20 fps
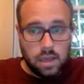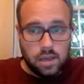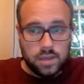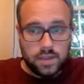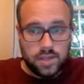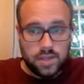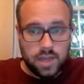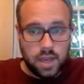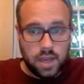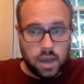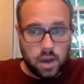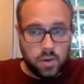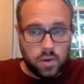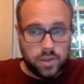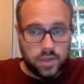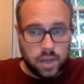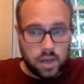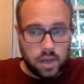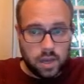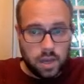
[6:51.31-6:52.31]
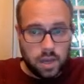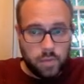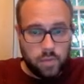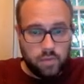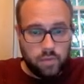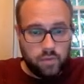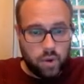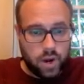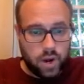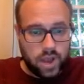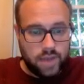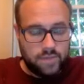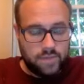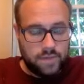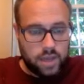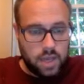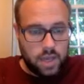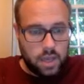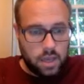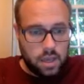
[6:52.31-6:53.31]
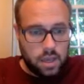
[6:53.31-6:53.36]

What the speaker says: CO is going to come before Fe.